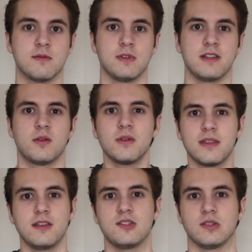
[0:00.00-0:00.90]
and really the only
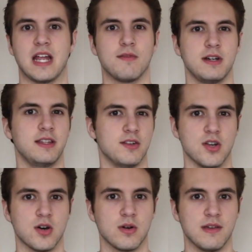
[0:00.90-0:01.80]
things you'll ever need to
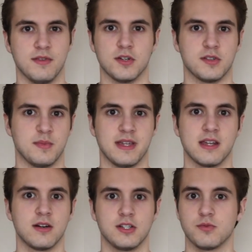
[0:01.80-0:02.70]
know if you're just a beginner,